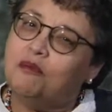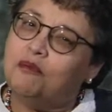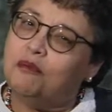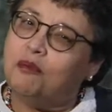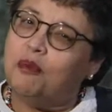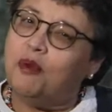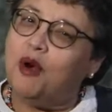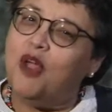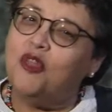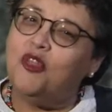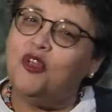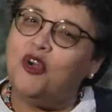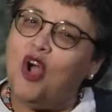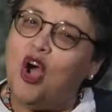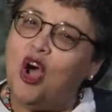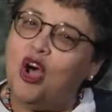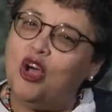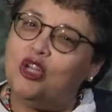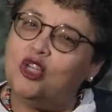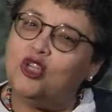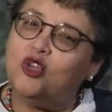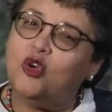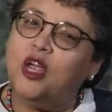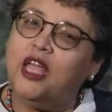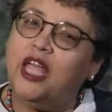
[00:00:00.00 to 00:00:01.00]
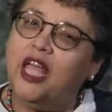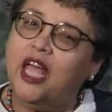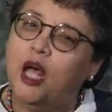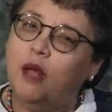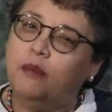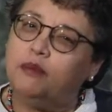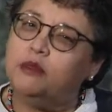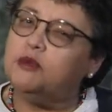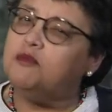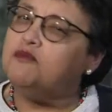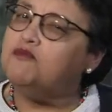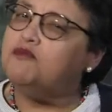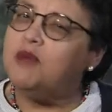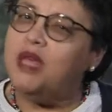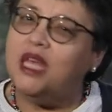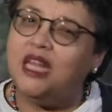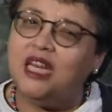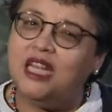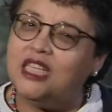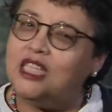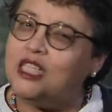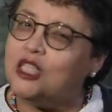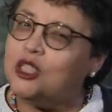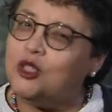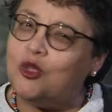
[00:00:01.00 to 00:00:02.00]
Brother Andre helped
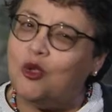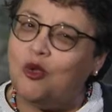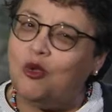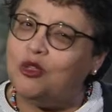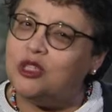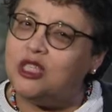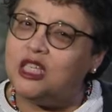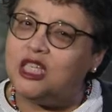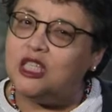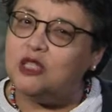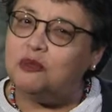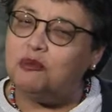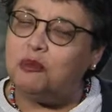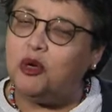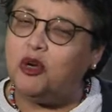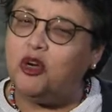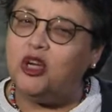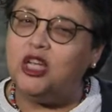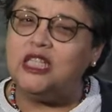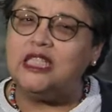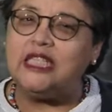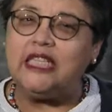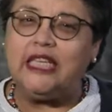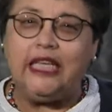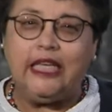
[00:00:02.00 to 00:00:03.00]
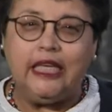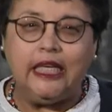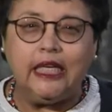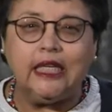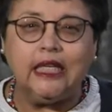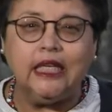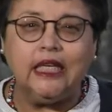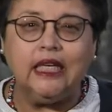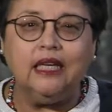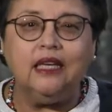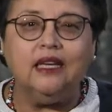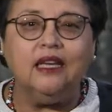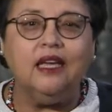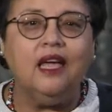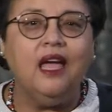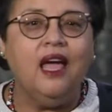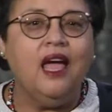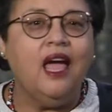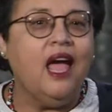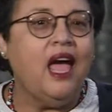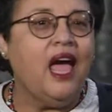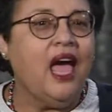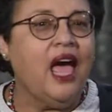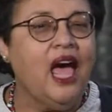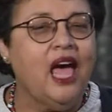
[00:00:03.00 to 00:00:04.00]
many souls experience healing
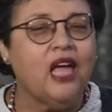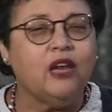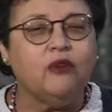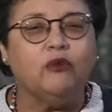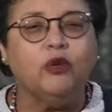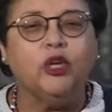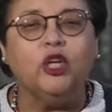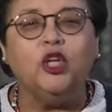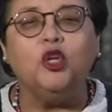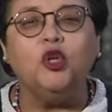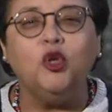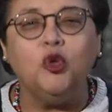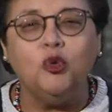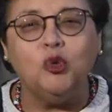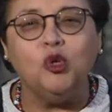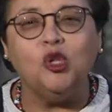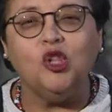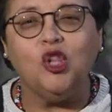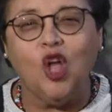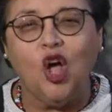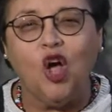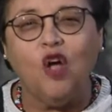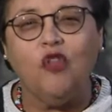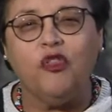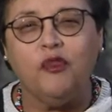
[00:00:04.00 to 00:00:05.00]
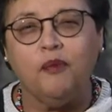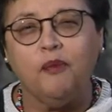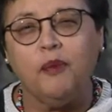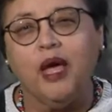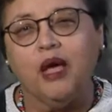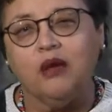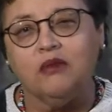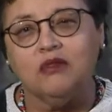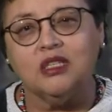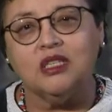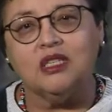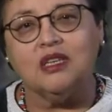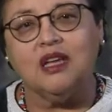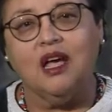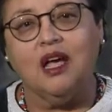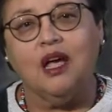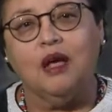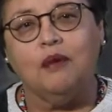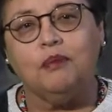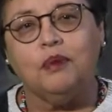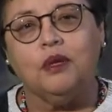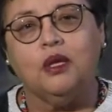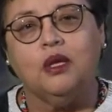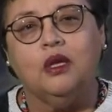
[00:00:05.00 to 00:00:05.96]
and renewal on the mountaintop.